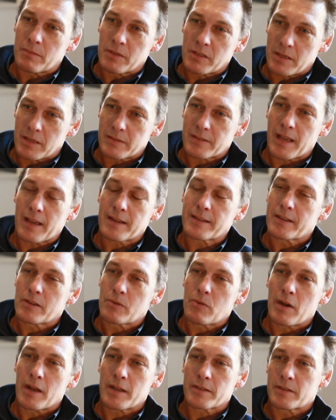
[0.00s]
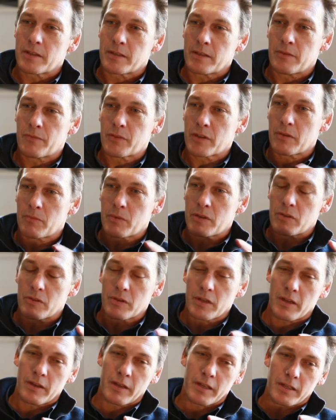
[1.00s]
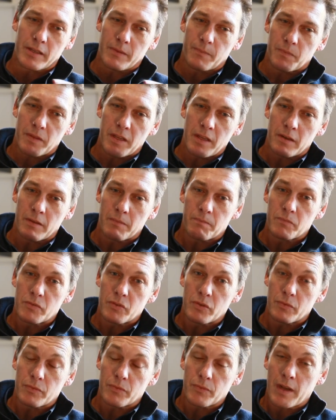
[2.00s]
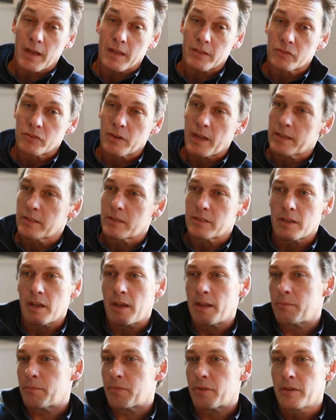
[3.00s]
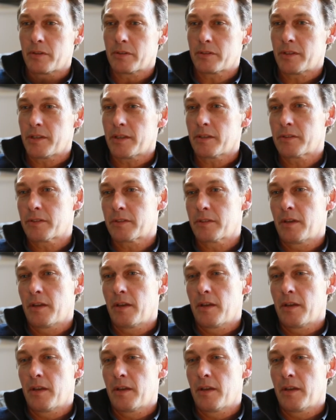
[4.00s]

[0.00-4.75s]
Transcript: but it's actually quite significant when you're going in a sort of fast-track design process.